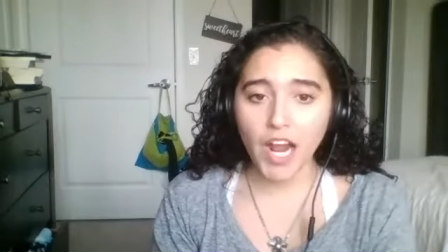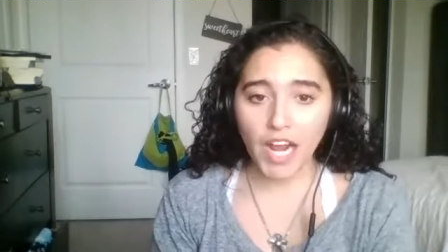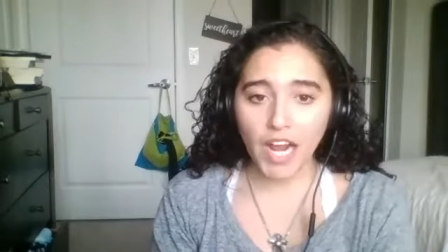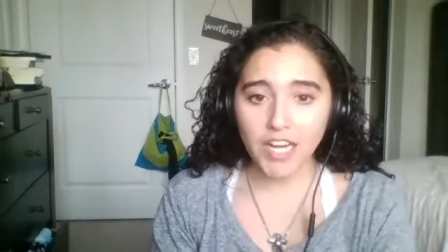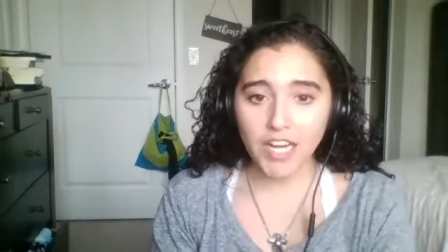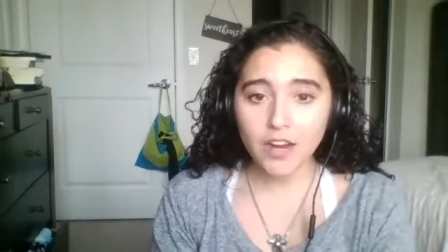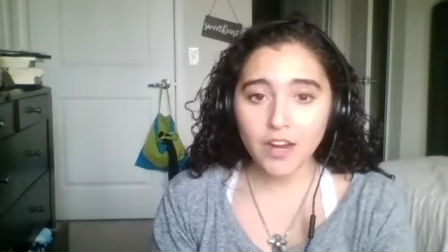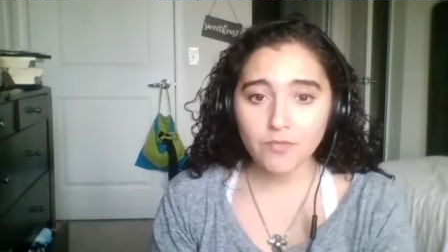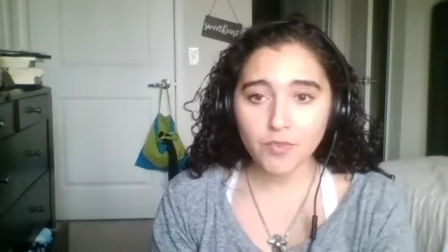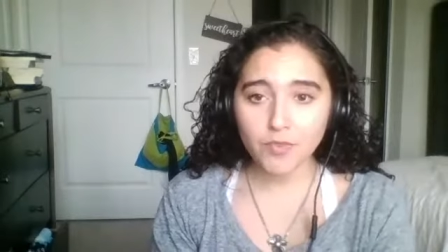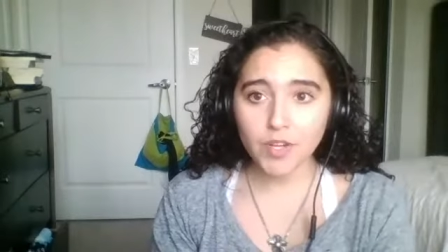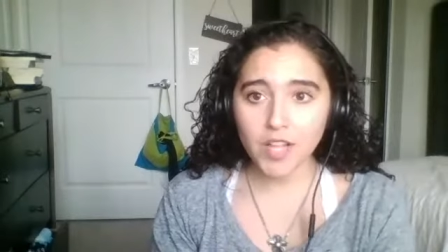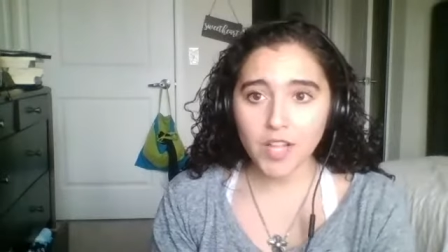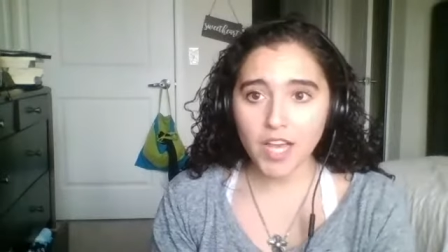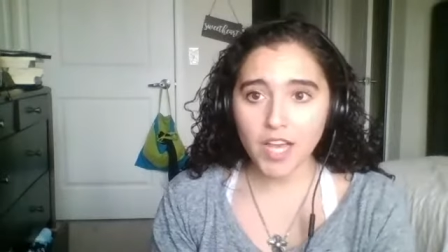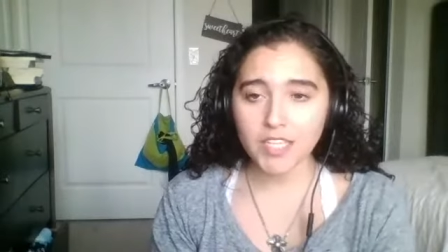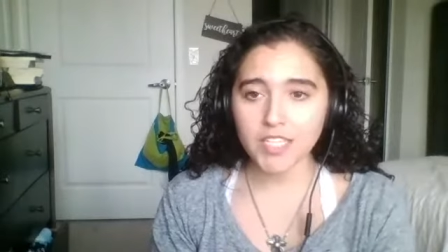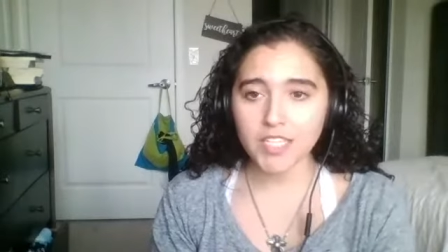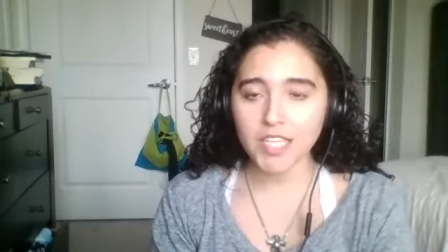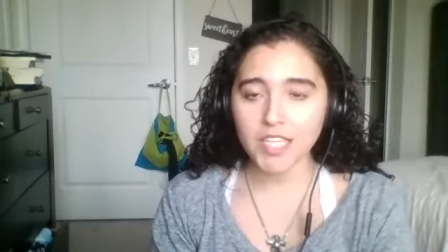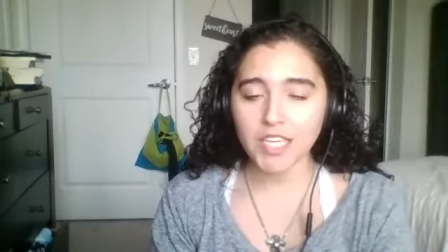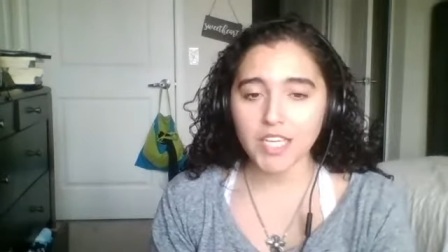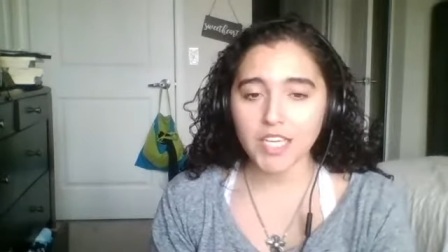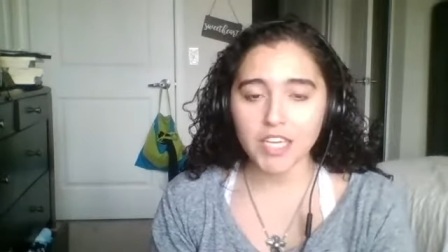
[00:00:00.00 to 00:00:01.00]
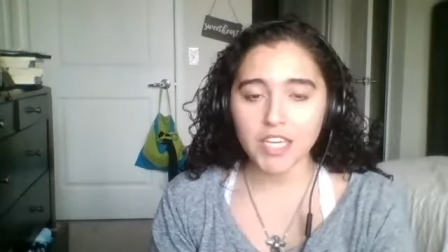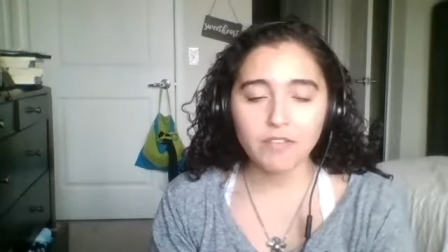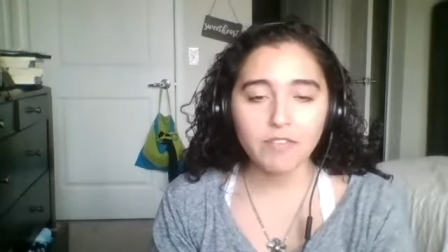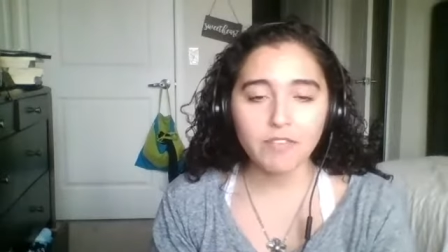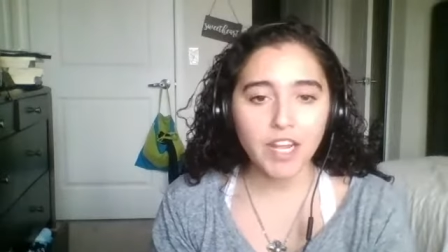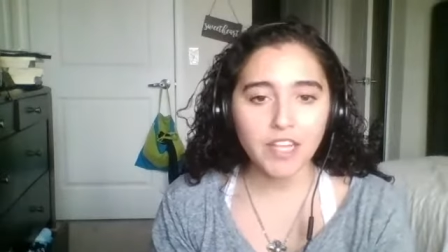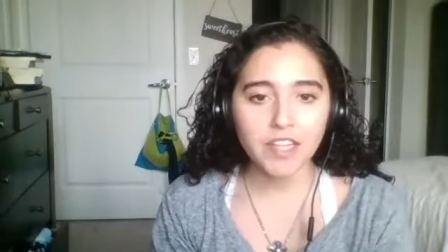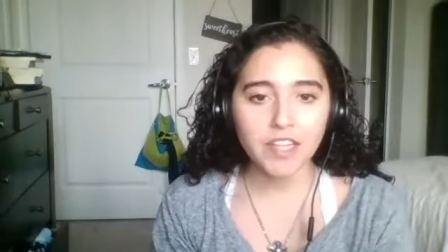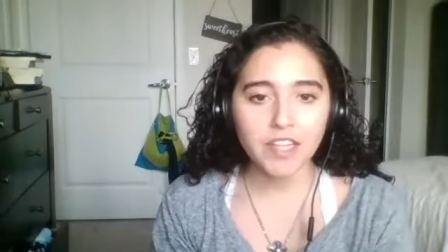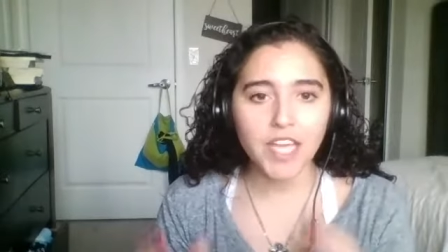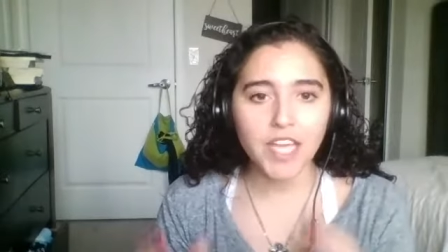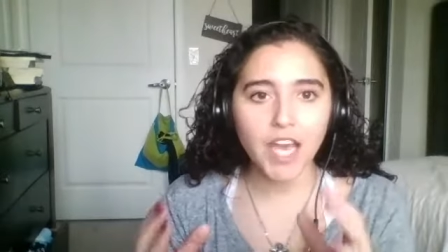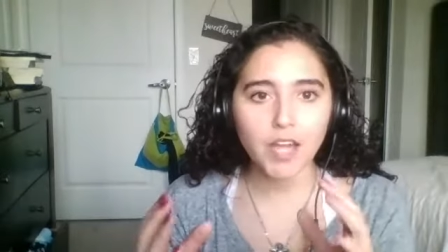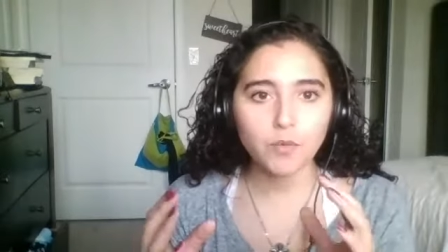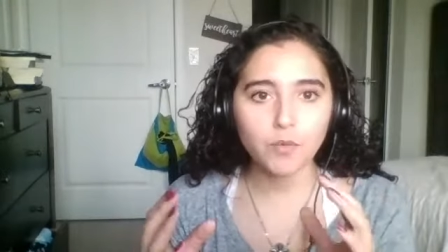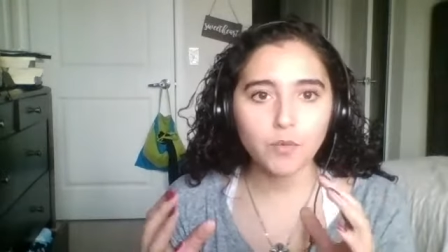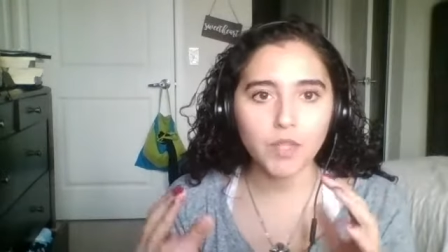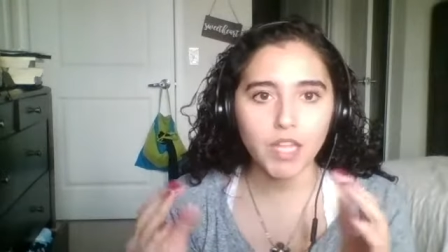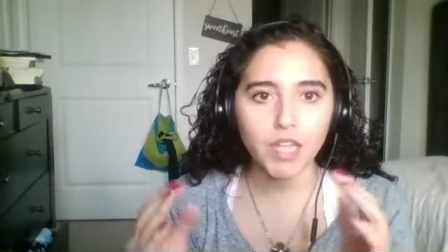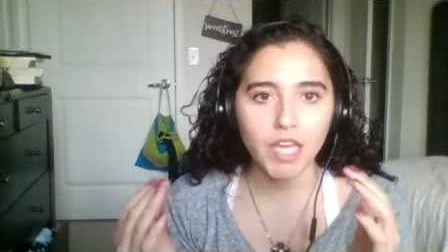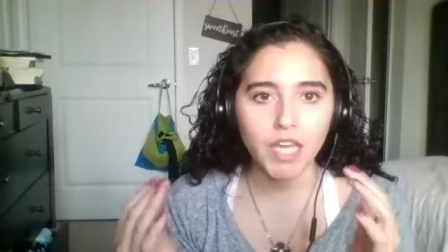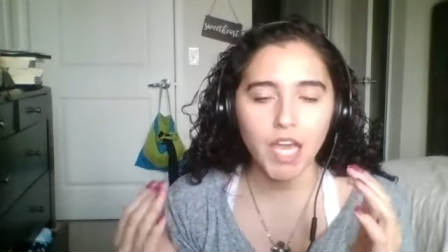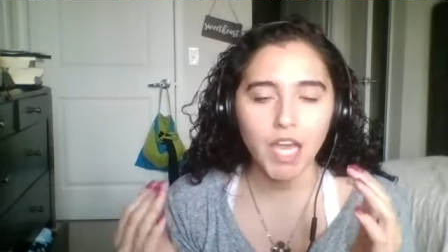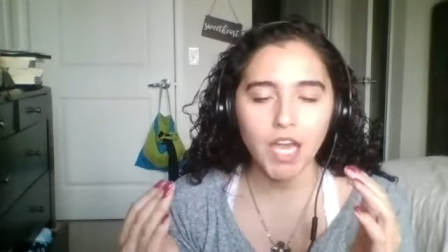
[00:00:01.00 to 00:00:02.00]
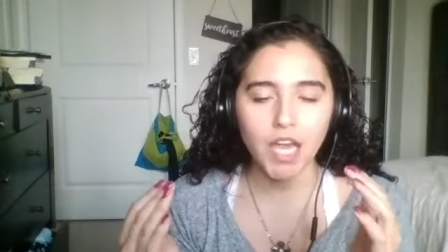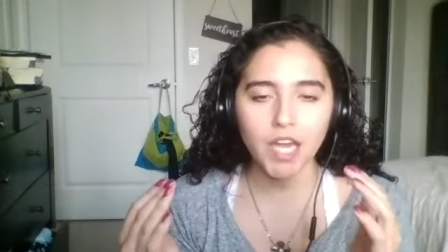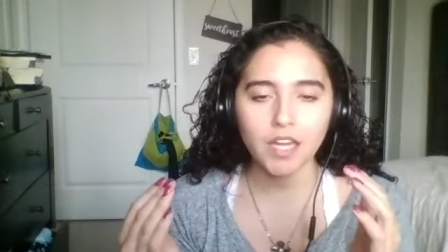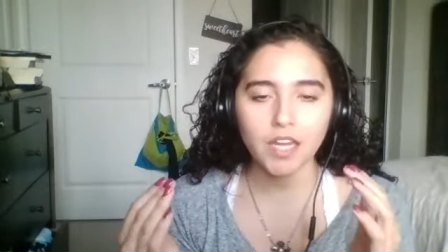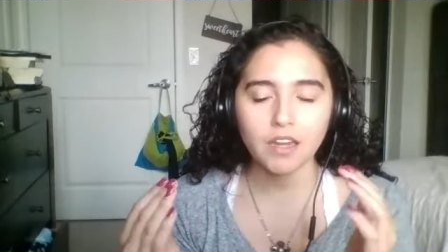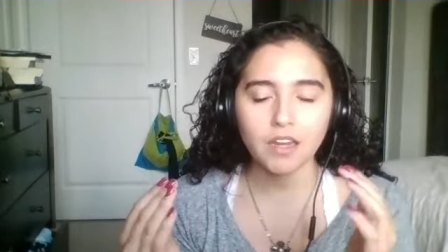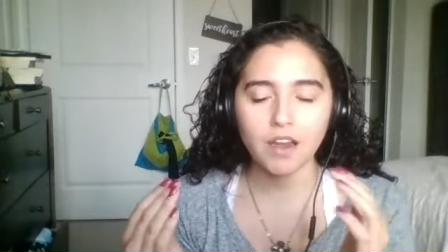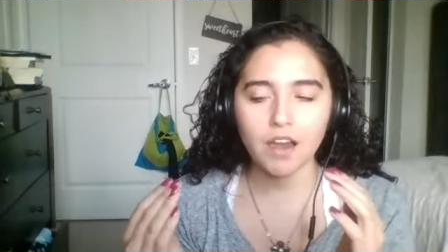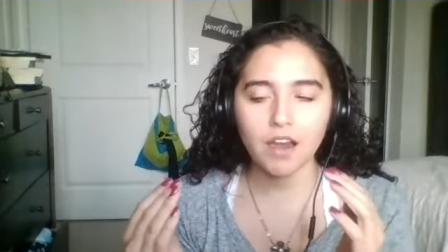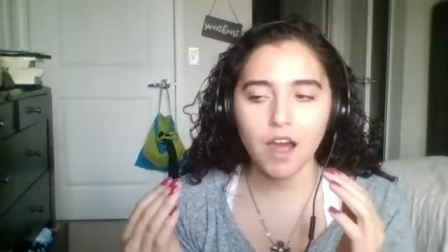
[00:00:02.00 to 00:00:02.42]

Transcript: i didn't realize like even at the end when they had